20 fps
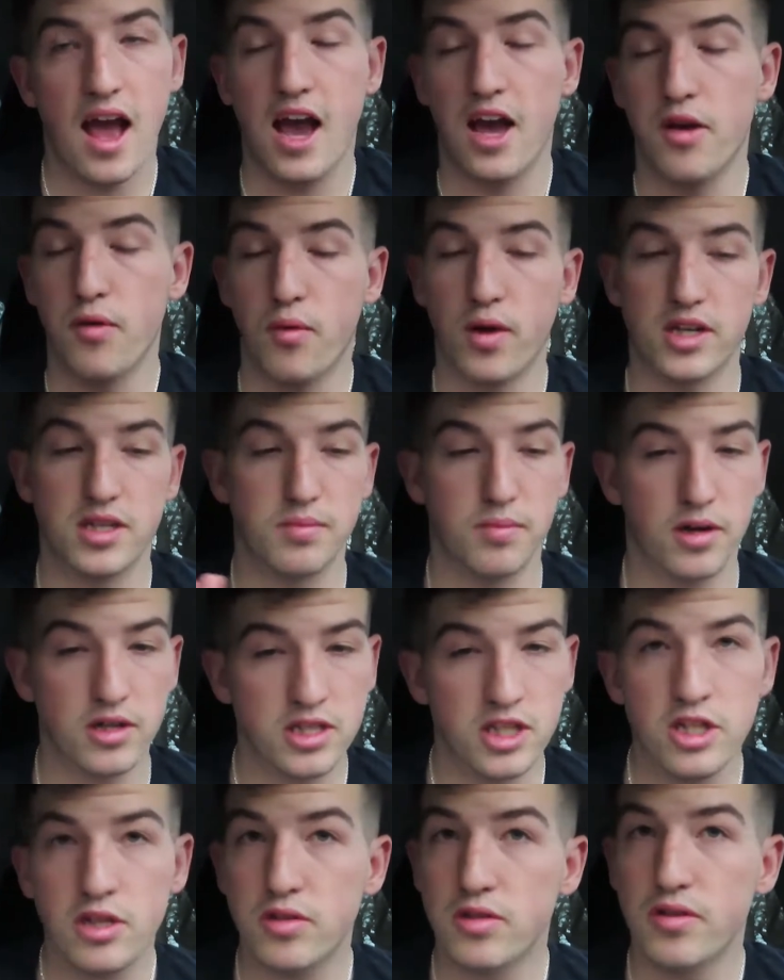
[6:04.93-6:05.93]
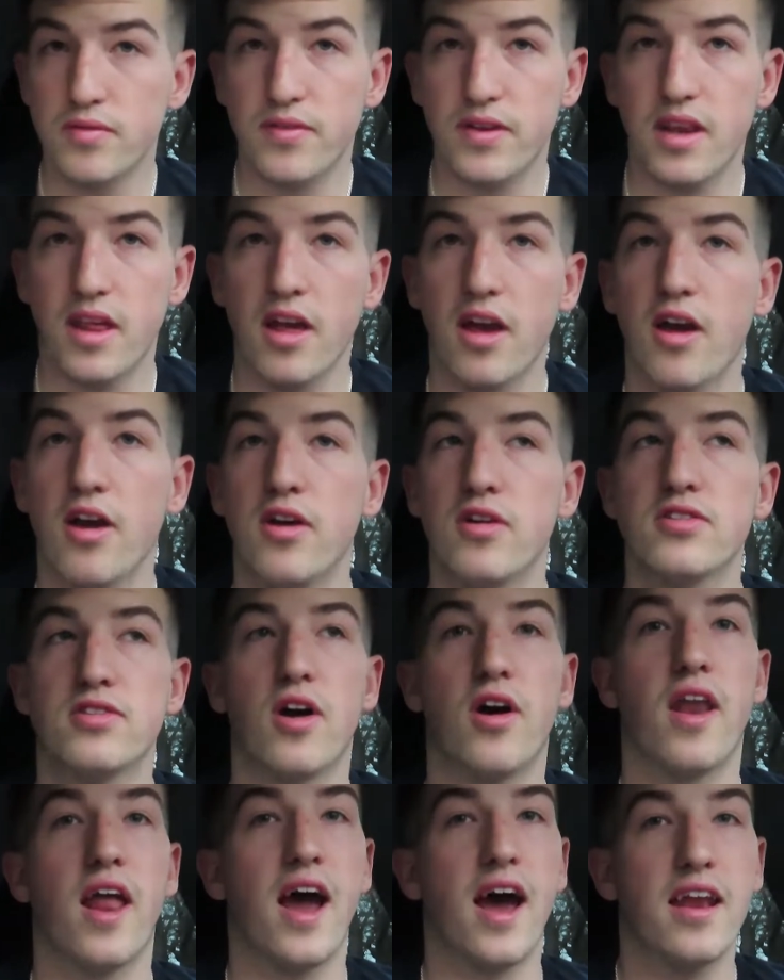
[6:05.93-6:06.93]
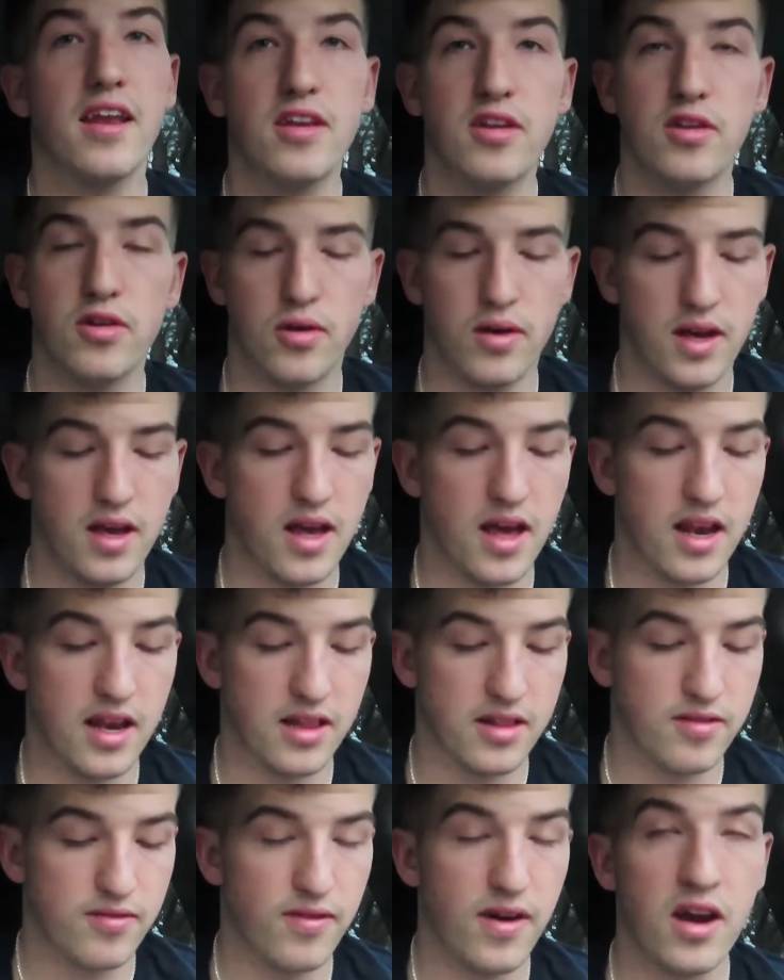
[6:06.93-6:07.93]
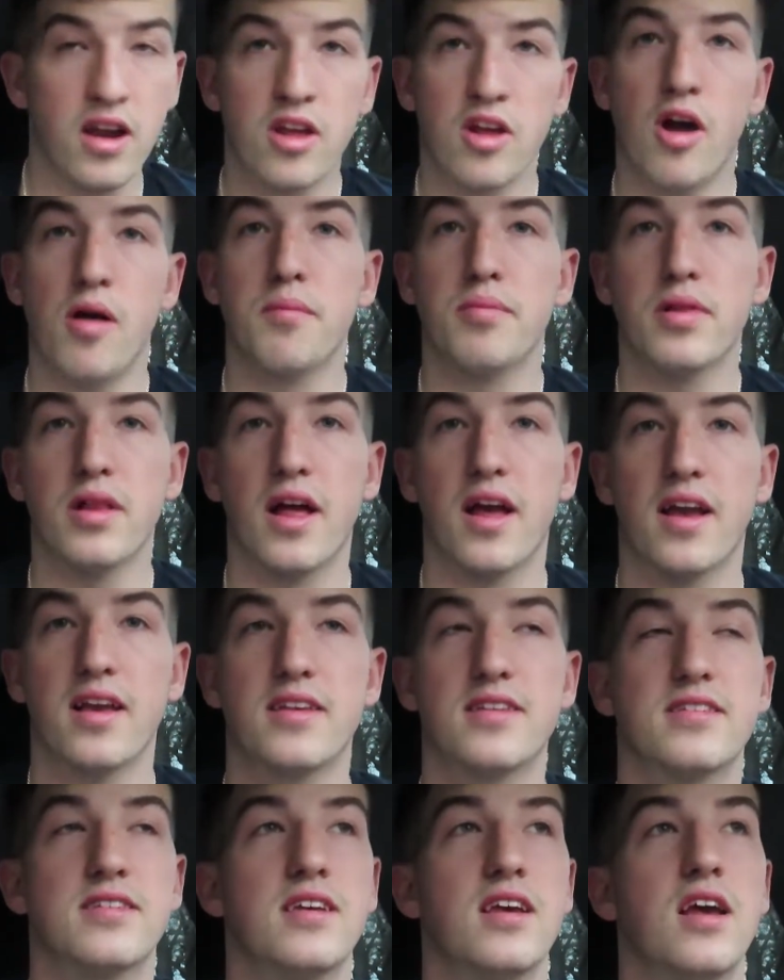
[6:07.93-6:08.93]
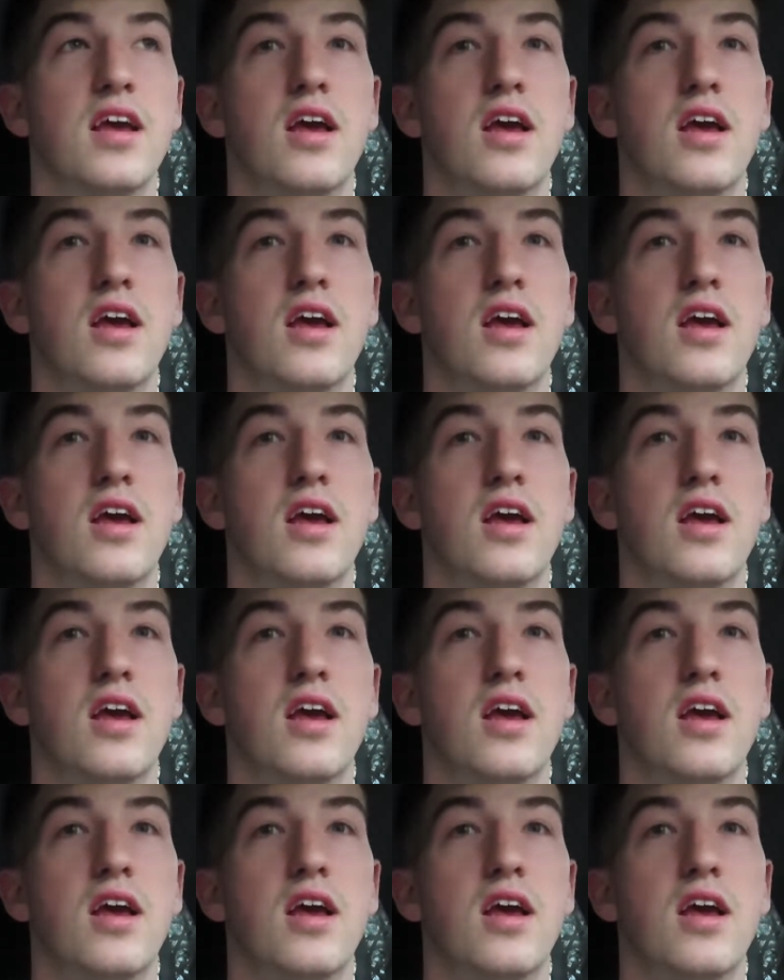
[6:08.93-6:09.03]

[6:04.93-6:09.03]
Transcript: I had to watch a bunch of YouTube videos on how to do it, and it's very complex.